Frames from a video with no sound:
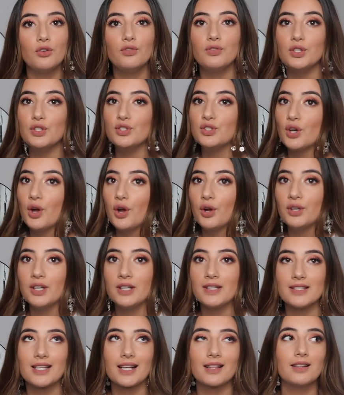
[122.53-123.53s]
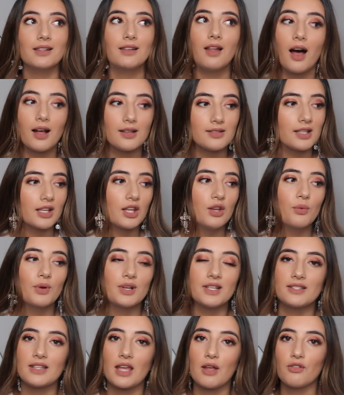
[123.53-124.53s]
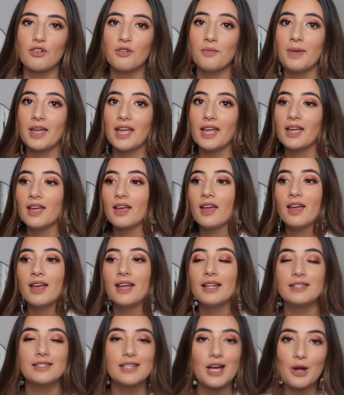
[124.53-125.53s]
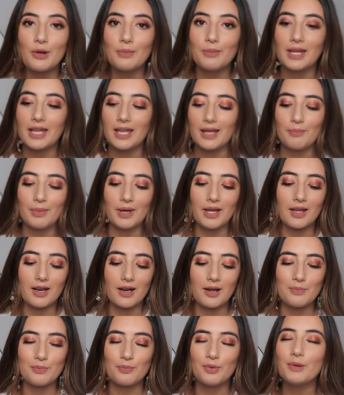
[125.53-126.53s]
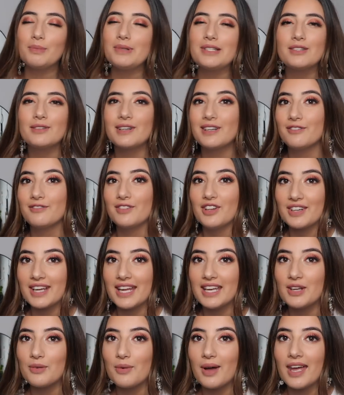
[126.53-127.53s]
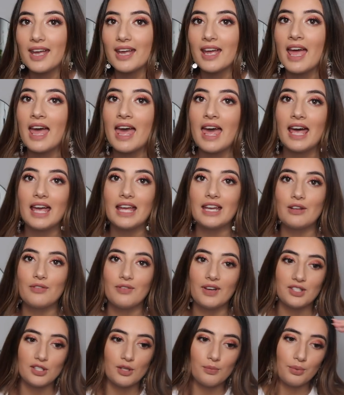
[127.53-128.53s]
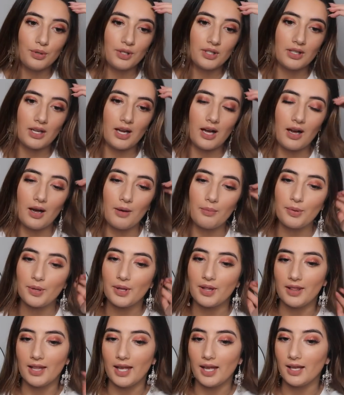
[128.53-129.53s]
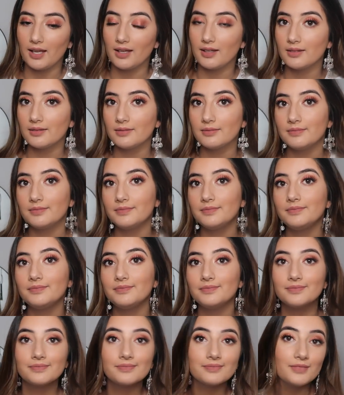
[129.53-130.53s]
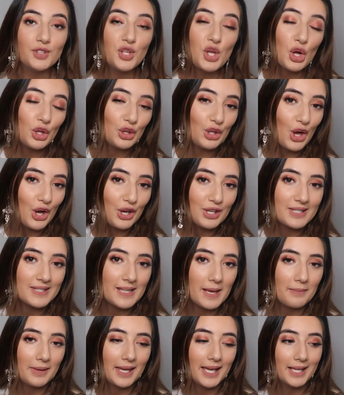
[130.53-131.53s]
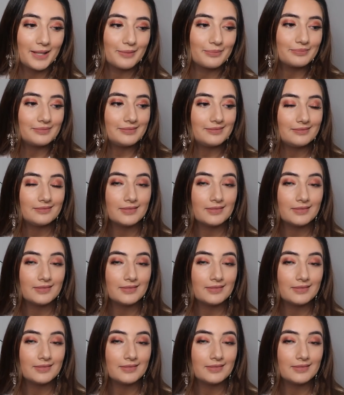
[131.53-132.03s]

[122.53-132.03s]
If you don't, and it's like the last thing you wanna see from me, tell me, but I'm probably still gonna vlog anyway. And if I don't put it up, then you're lost, I mean.